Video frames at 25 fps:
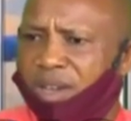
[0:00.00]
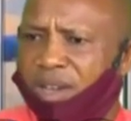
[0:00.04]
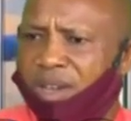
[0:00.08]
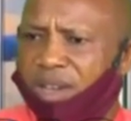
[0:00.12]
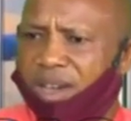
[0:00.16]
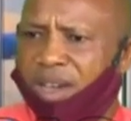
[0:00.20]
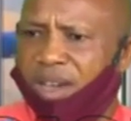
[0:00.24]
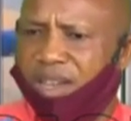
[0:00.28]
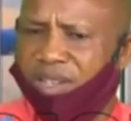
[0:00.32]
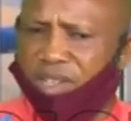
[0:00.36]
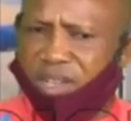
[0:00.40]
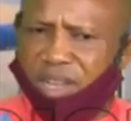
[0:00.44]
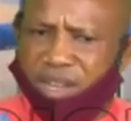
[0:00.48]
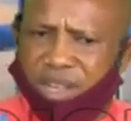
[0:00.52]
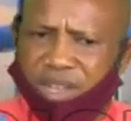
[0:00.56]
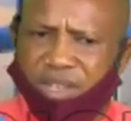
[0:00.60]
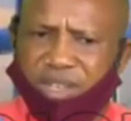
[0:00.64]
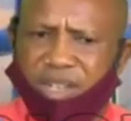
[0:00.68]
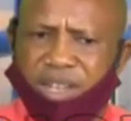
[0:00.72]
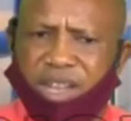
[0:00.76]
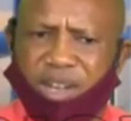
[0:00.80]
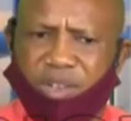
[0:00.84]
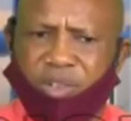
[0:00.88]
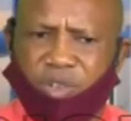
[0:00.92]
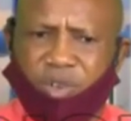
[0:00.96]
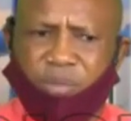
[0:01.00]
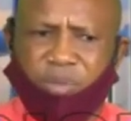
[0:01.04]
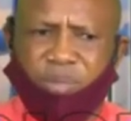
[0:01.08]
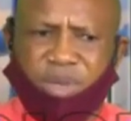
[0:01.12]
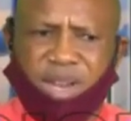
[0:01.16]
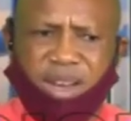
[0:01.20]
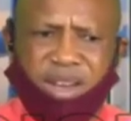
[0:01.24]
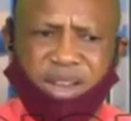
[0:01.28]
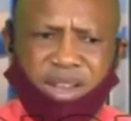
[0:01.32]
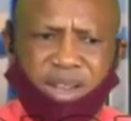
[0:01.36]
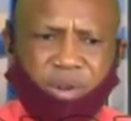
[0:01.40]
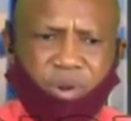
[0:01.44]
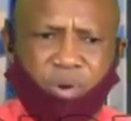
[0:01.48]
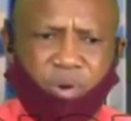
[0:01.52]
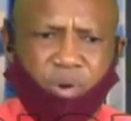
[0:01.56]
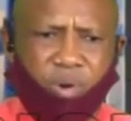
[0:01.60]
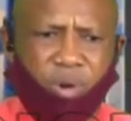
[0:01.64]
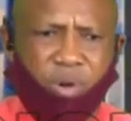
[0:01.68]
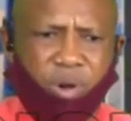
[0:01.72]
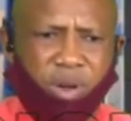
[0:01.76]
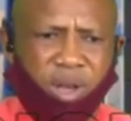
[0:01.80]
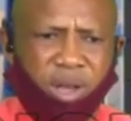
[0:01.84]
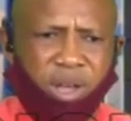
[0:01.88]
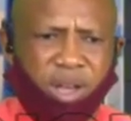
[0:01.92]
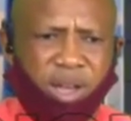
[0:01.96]
I said it here some time ago.
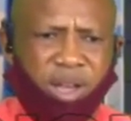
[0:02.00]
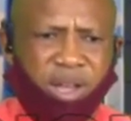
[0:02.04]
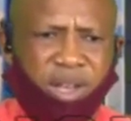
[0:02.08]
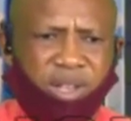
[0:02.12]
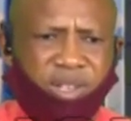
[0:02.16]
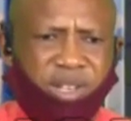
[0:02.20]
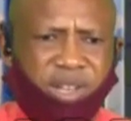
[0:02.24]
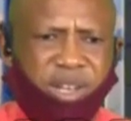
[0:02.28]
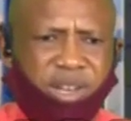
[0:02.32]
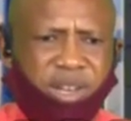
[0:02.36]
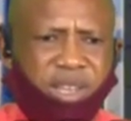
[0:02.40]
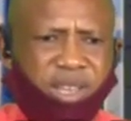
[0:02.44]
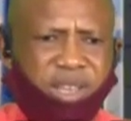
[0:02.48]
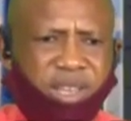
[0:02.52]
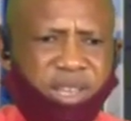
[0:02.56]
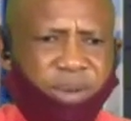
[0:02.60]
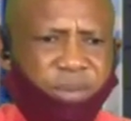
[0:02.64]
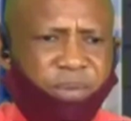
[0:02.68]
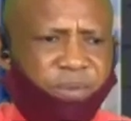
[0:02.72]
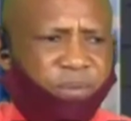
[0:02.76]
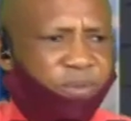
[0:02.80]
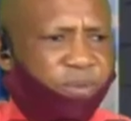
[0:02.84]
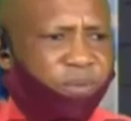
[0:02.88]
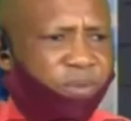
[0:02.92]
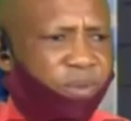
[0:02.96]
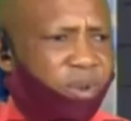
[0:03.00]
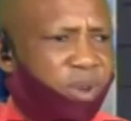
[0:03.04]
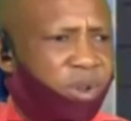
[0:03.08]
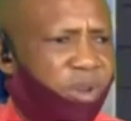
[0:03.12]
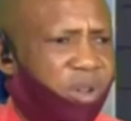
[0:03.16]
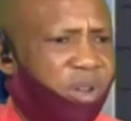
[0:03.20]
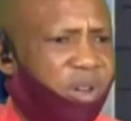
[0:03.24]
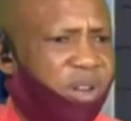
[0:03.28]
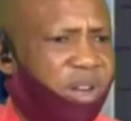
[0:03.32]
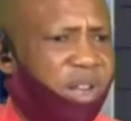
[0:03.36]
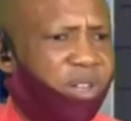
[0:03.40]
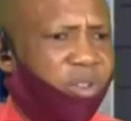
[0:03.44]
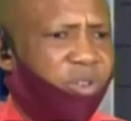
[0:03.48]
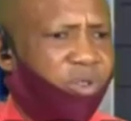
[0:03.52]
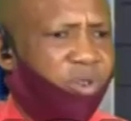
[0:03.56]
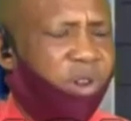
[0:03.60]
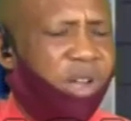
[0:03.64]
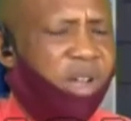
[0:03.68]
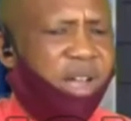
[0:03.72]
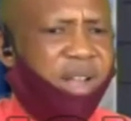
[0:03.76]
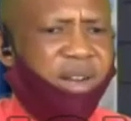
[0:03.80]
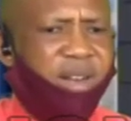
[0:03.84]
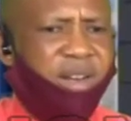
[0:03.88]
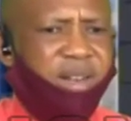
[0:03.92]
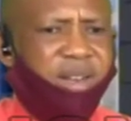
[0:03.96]
I said if
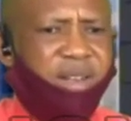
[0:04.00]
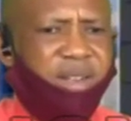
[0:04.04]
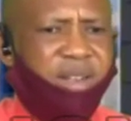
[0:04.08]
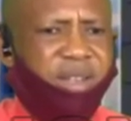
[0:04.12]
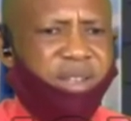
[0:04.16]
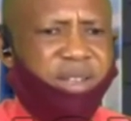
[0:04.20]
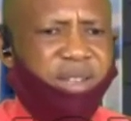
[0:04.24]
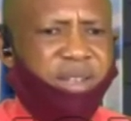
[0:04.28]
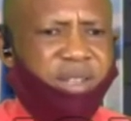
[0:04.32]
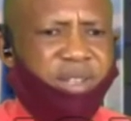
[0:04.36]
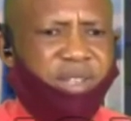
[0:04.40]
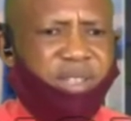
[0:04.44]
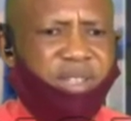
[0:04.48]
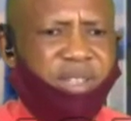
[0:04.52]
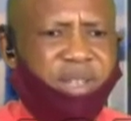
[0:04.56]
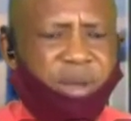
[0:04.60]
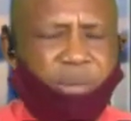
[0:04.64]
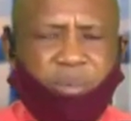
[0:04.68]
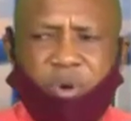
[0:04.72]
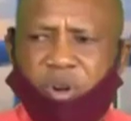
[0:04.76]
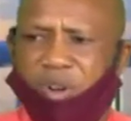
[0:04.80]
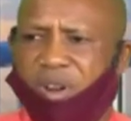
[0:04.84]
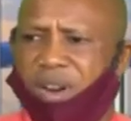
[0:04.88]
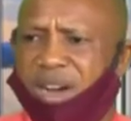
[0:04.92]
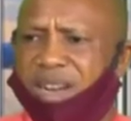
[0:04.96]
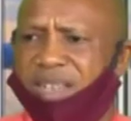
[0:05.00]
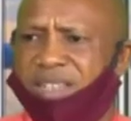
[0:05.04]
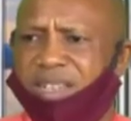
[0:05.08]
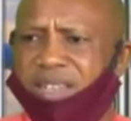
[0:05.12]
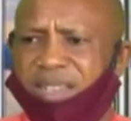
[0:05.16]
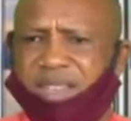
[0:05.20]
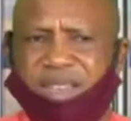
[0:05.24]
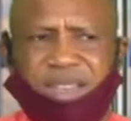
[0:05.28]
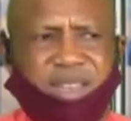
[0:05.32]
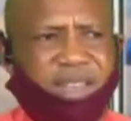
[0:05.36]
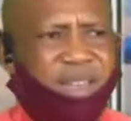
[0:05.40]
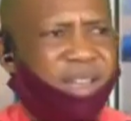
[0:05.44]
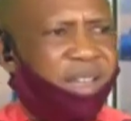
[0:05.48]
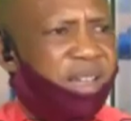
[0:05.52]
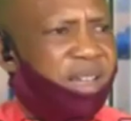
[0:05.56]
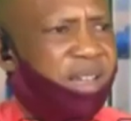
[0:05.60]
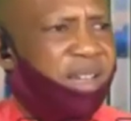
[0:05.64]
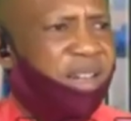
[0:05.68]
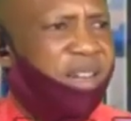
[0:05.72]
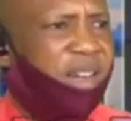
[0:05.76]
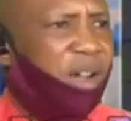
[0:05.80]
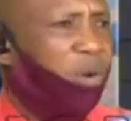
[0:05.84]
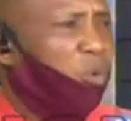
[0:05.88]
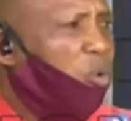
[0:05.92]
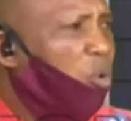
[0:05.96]
Nigerian is democratic,
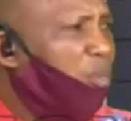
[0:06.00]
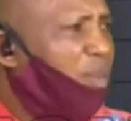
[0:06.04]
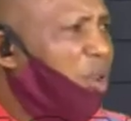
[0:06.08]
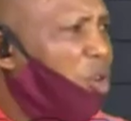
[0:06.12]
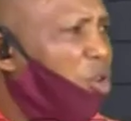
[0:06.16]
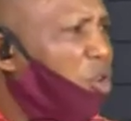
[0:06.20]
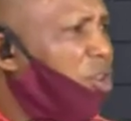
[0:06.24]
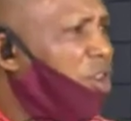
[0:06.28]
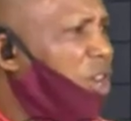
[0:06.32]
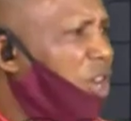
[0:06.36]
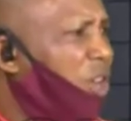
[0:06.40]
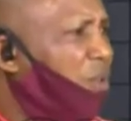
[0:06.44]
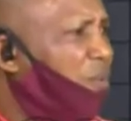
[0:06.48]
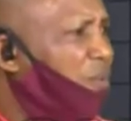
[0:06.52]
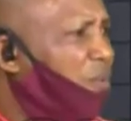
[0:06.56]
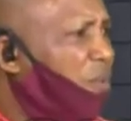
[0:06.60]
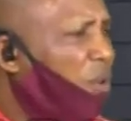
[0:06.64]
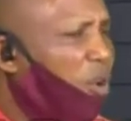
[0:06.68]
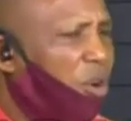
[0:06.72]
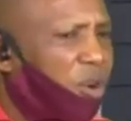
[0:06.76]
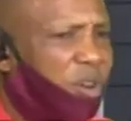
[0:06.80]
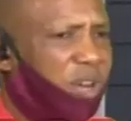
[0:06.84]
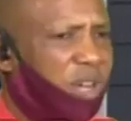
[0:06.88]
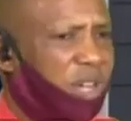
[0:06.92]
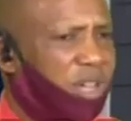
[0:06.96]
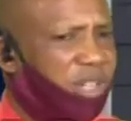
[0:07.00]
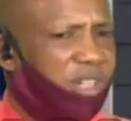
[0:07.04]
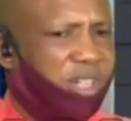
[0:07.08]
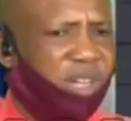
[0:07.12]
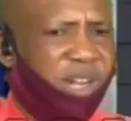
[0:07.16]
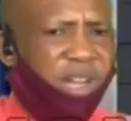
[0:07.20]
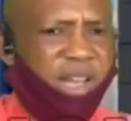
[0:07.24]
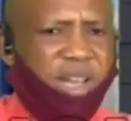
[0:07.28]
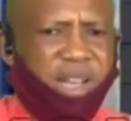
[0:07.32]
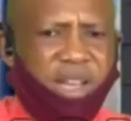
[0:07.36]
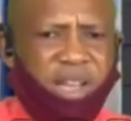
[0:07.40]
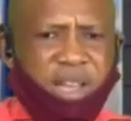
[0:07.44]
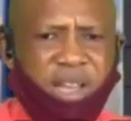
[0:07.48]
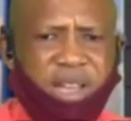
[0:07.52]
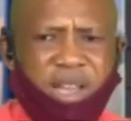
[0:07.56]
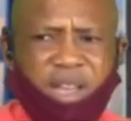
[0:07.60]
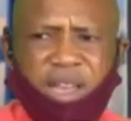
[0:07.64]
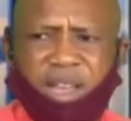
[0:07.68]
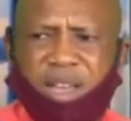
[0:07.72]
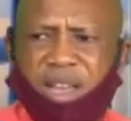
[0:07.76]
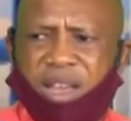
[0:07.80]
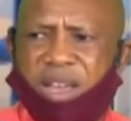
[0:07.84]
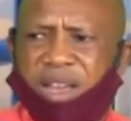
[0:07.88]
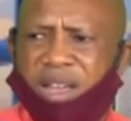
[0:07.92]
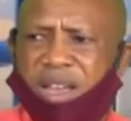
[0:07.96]
there will be no need for all these uh,
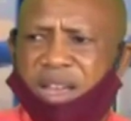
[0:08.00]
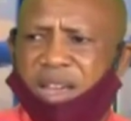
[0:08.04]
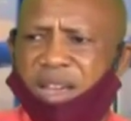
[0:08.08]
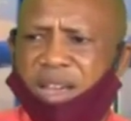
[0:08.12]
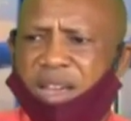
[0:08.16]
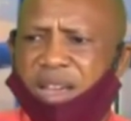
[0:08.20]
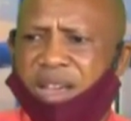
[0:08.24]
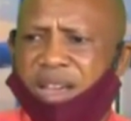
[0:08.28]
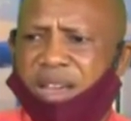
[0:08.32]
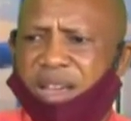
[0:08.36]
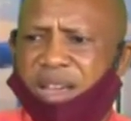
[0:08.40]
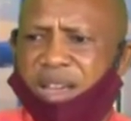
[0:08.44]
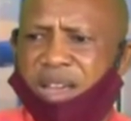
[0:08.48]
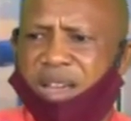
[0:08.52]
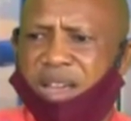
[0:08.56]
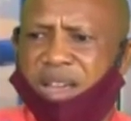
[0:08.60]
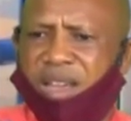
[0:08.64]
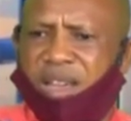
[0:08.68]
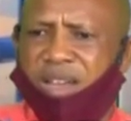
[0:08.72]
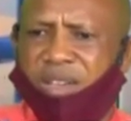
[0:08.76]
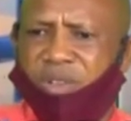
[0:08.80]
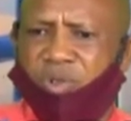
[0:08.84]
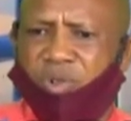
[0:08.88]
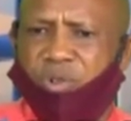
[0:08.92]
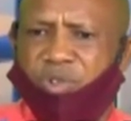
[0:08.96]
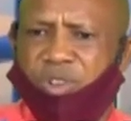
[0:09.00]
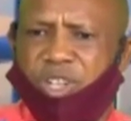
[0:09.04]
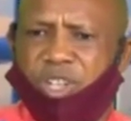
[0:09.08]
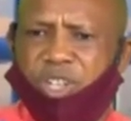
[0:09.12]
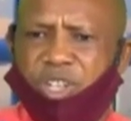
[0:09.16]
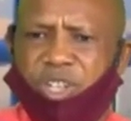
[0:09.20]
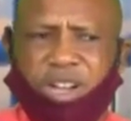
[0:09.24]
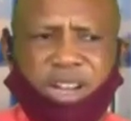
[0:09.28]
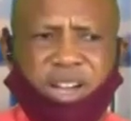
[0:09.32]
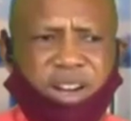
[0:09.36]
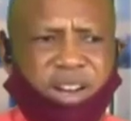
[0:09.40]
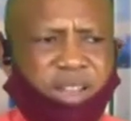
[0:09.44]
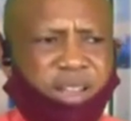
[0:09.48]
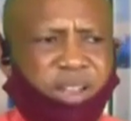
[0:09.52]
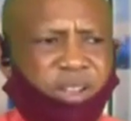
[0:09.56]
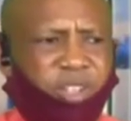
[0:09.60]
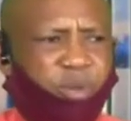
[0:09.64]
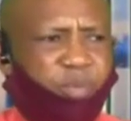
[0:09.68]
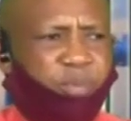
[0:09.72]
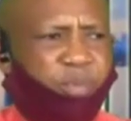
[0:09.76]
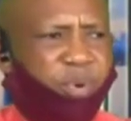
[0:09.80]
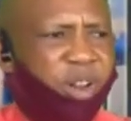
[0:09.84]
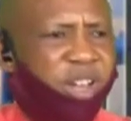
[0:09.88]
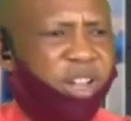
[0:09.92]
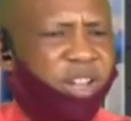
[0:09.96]
uh, uh, judiciary,
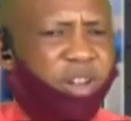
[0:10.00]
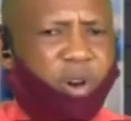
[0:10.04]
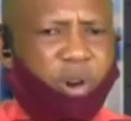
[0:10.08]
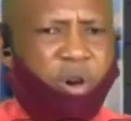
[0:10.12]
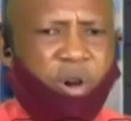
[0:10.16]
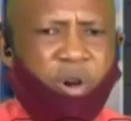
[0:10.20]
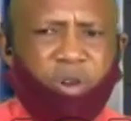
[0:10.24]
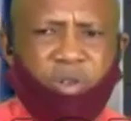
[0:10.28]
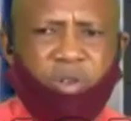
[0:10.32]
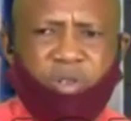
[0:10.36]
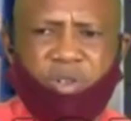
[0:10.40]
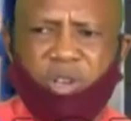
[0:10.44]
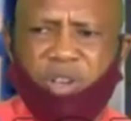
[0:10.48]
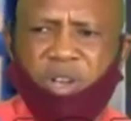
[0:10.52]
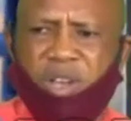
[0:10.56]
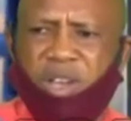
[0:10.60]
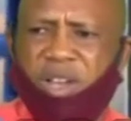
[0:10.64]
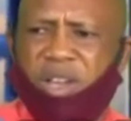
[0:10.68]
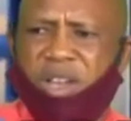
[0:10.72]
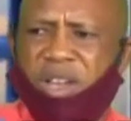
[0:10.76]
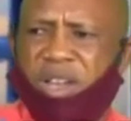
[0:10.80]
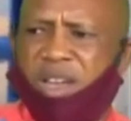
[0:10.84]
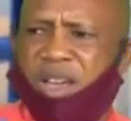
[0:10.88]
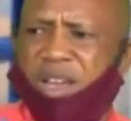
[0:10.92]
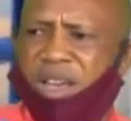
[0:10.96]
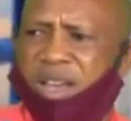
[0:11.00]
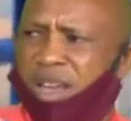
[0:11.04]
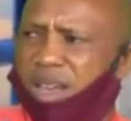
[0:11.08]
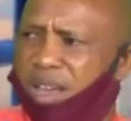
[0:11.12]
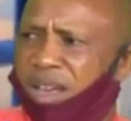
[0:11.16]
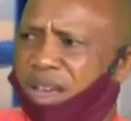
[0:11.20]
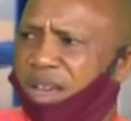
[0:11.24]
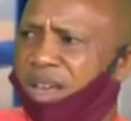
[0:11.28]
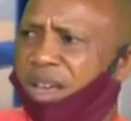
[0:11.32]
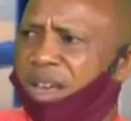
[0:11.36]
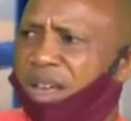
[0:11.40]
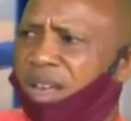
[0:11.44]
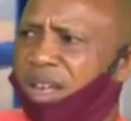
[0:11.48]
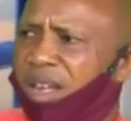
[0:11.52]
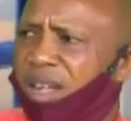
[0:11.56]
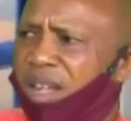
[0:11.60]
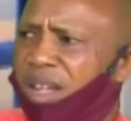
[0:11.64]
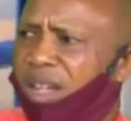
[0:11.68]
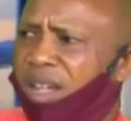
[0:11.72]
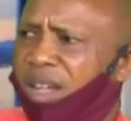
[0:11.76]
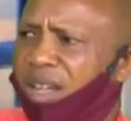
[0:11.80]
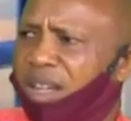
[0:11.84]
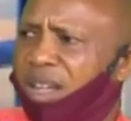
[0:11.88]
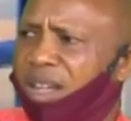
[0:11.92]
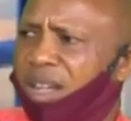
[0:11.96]
Supreme Court, uh,
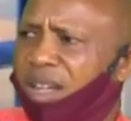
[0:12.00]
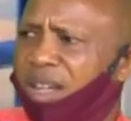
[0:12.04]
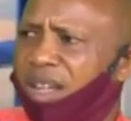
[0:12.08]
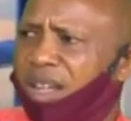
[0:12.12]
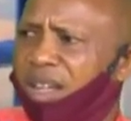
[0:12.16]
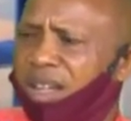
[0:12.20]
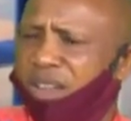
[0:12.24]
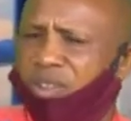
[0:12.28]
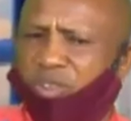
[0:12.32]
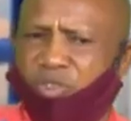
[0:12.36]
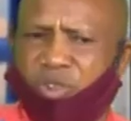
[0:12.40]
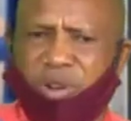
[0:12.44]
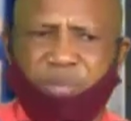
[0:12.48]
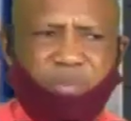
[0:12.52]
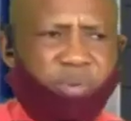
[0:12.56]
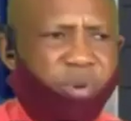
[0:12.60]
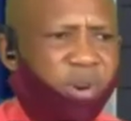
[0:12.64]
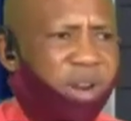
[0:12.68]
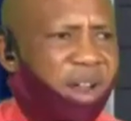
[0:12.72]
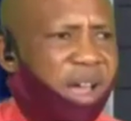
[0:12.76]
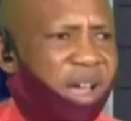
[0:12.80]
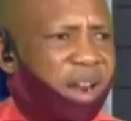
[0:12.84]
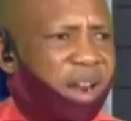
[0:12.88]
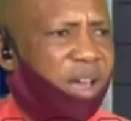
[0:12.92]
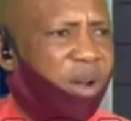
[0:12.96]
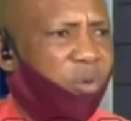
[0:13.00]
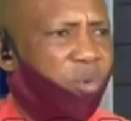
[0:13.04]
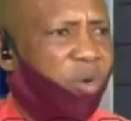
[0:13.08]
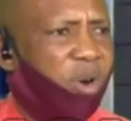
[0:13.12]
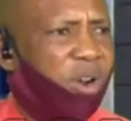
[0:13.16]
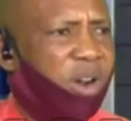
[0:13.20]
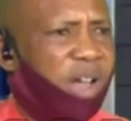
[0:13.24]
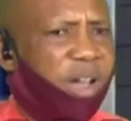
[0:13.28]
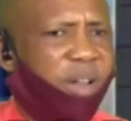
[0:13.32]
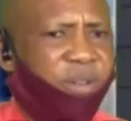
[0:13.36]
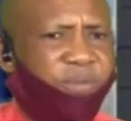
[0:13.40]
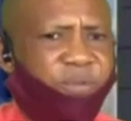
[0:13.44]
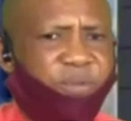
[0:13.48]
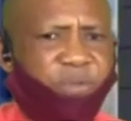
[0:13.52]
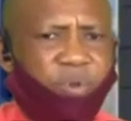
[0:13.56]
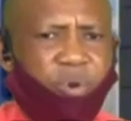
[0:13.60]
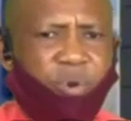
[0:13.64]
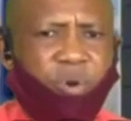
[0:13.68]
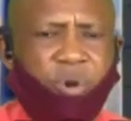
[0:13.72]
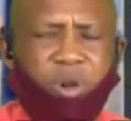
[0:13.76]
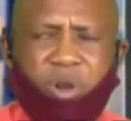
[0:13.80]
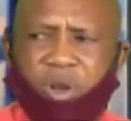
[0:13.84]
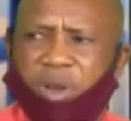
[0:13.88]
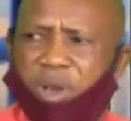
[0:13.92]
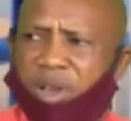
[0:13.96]
tribunal, what have you.